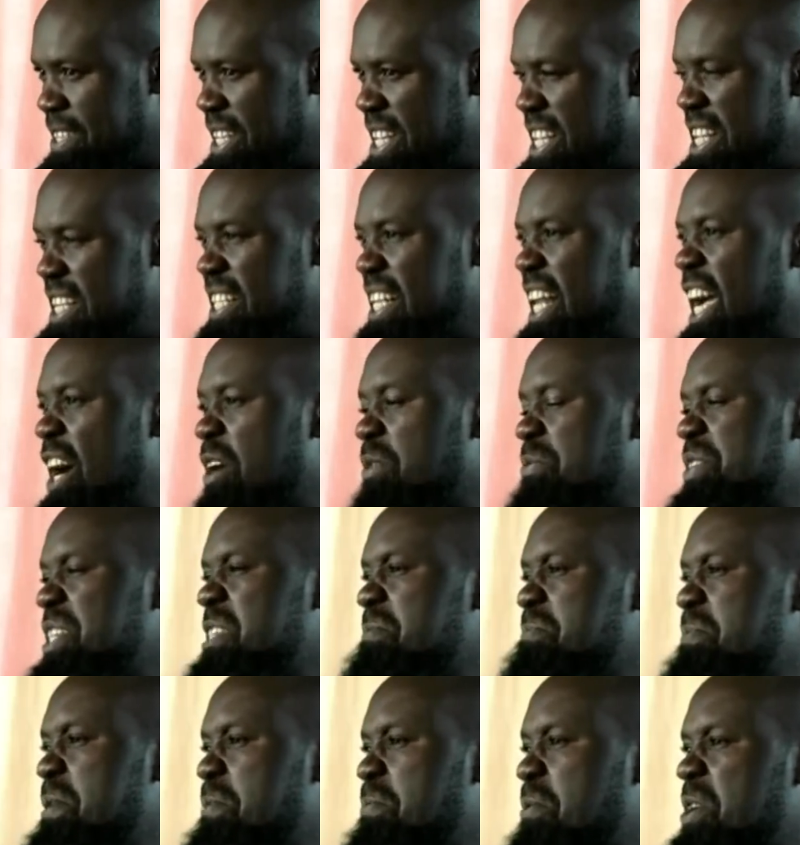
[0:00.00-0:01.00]
Now these
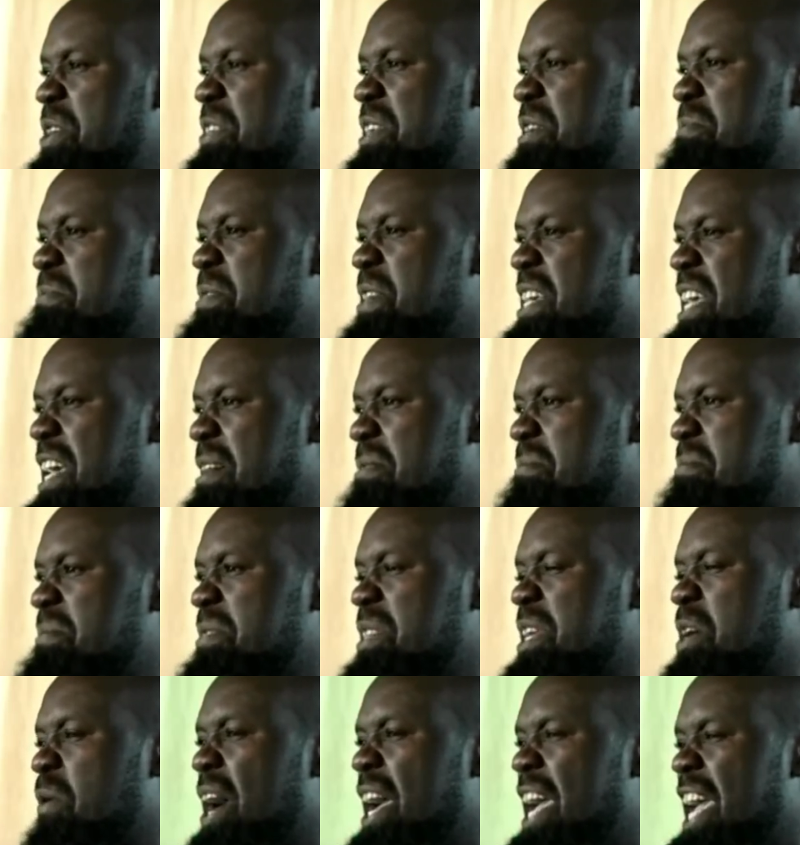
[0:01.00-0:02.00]
people, when they
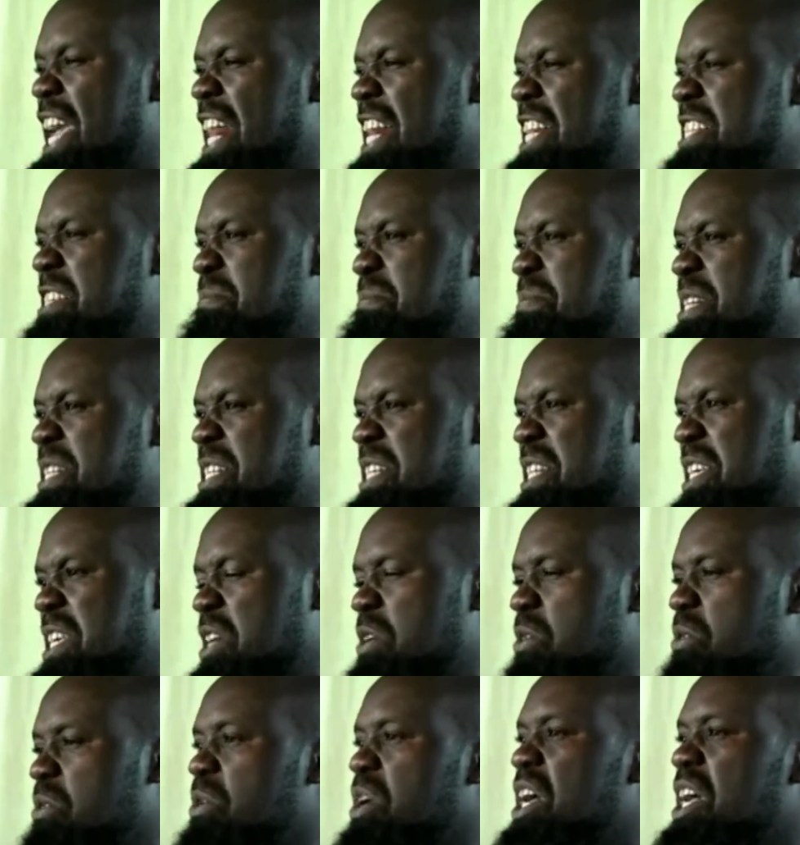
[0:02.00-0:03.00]
were LGBTQ,
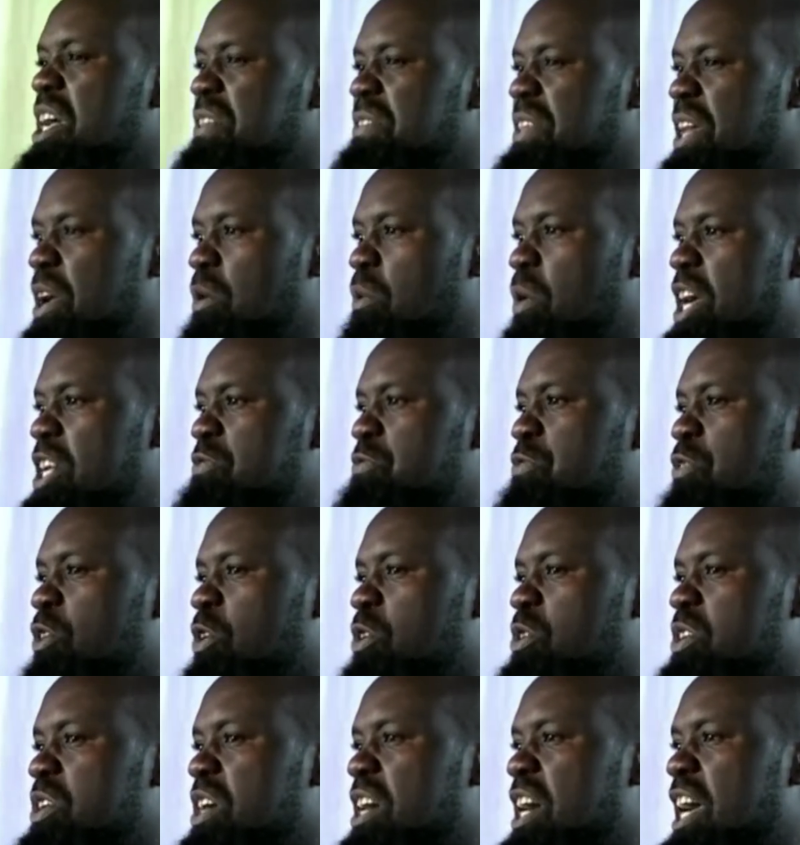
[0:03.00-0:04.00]
they went for
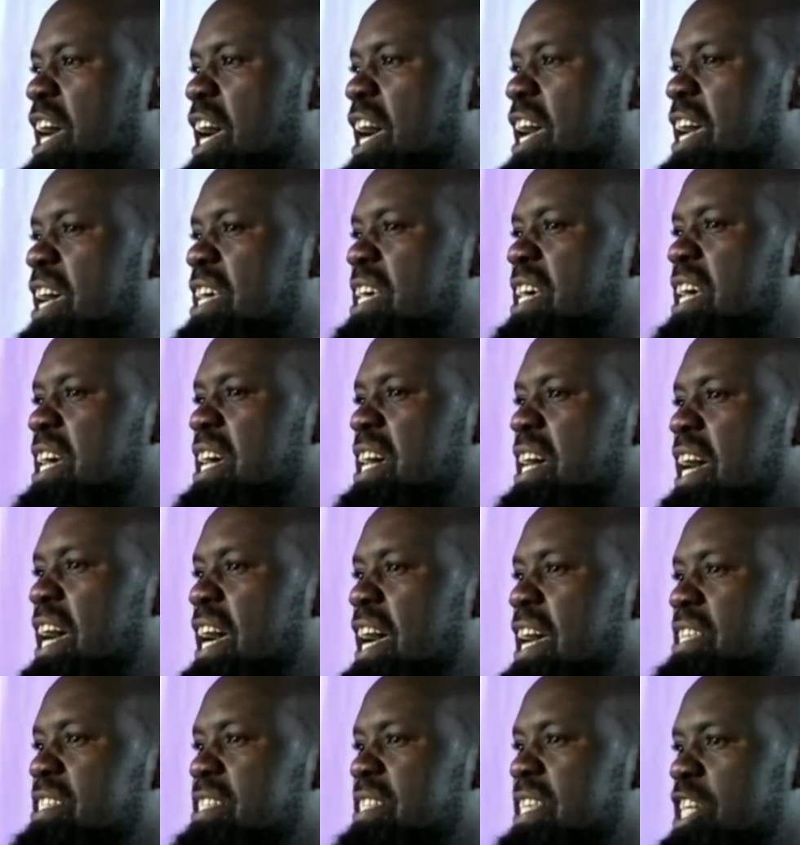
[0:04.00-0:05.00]

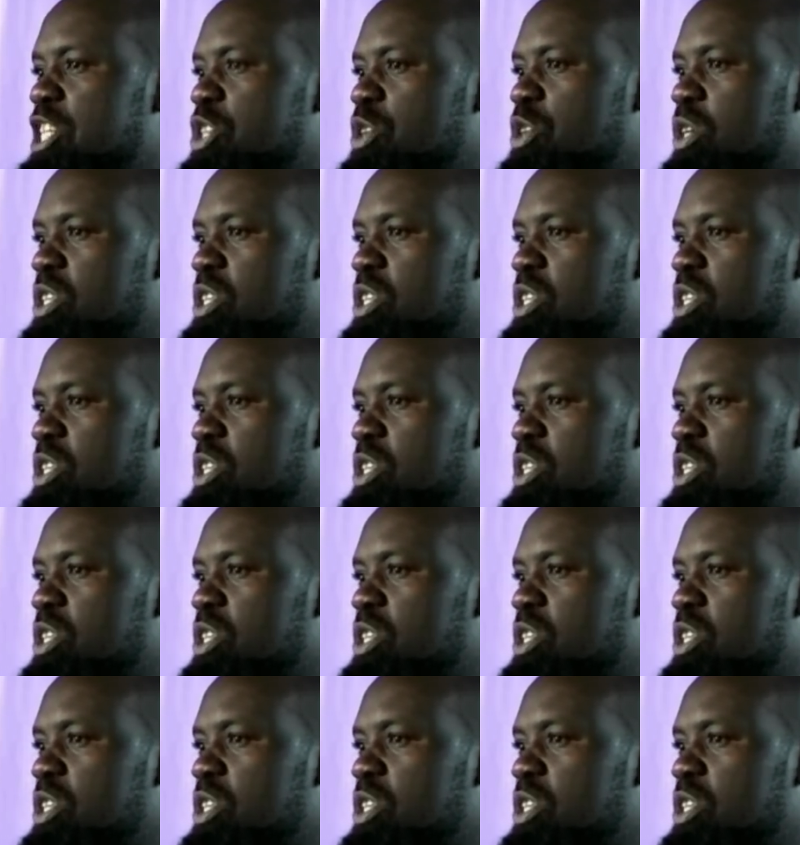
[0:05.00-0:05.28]
sexual